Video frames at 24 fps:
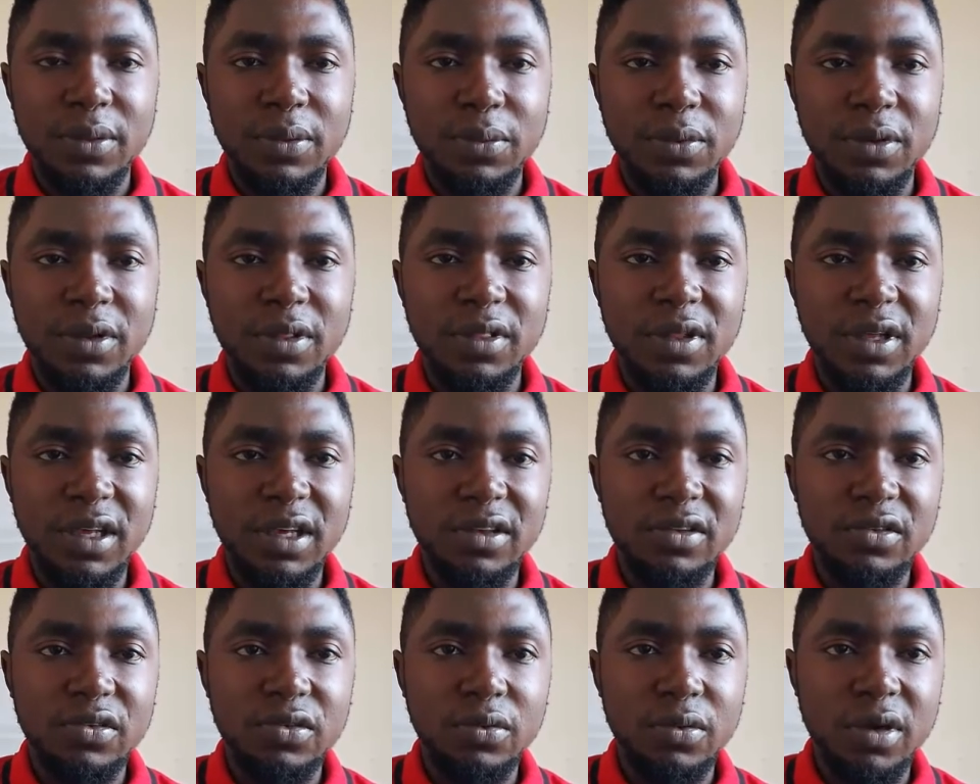With
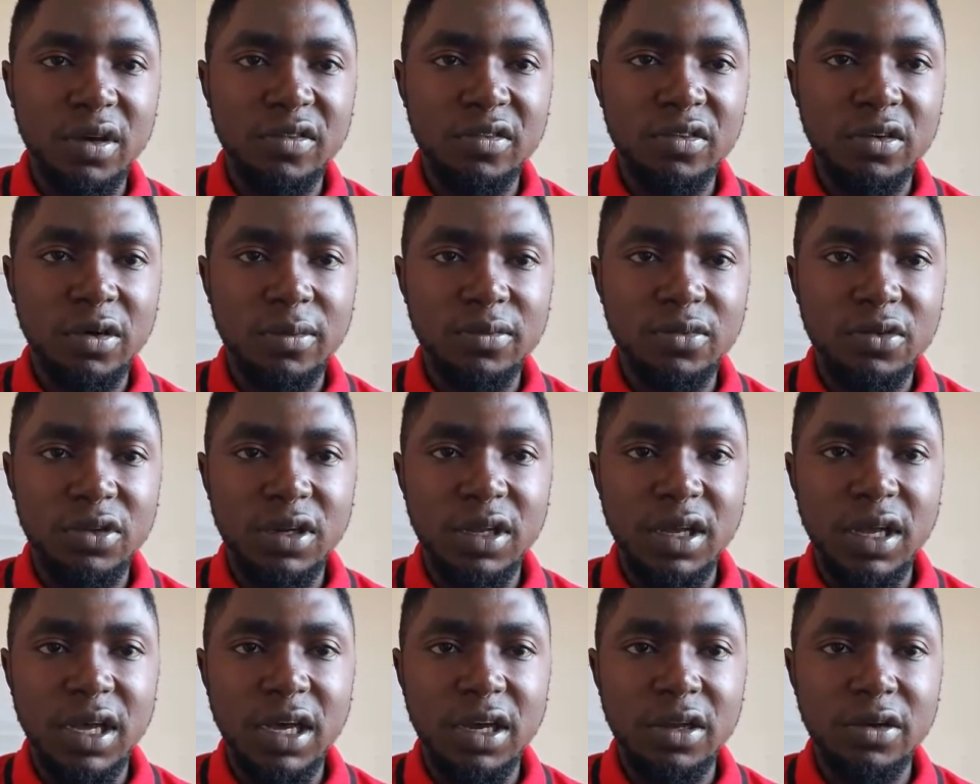this, we have come to
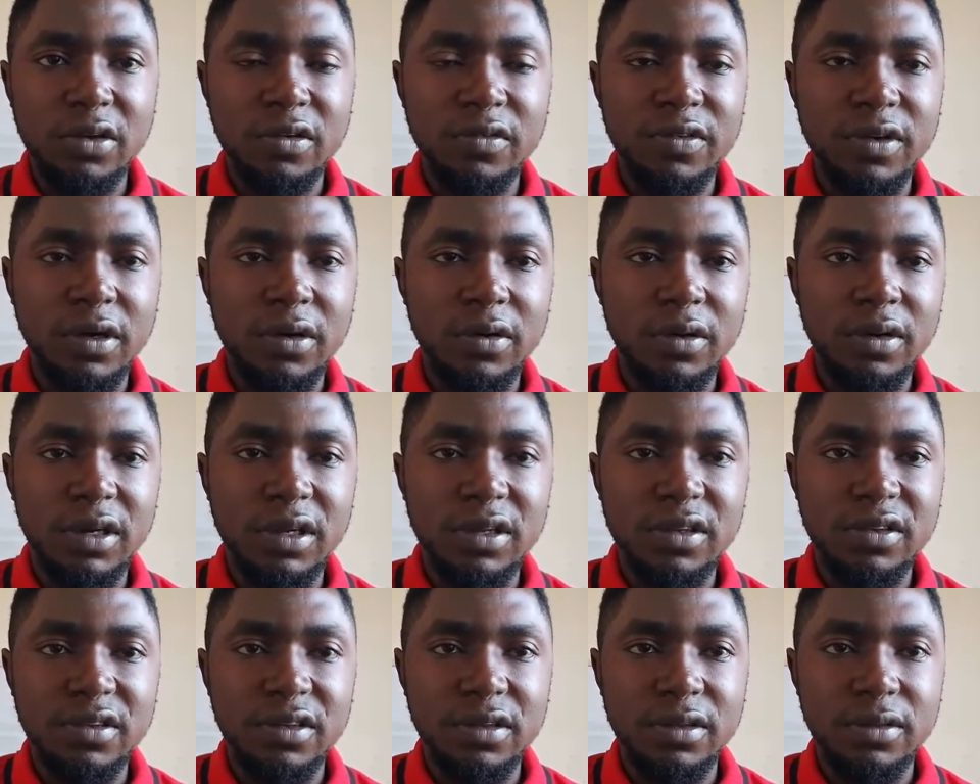the end of our
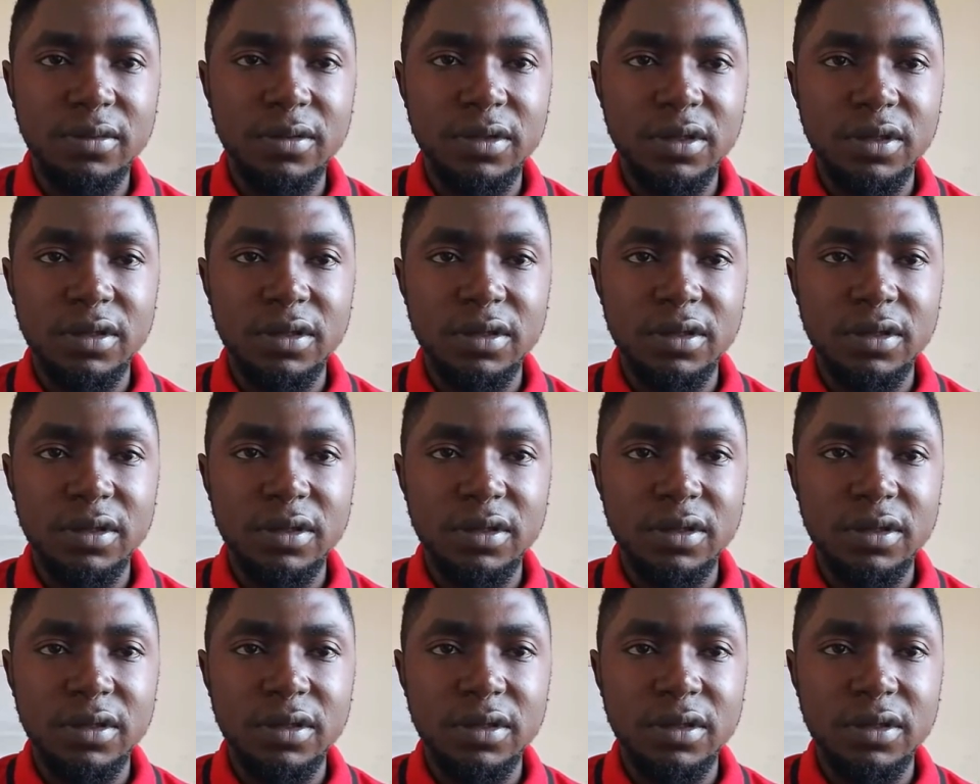lesson.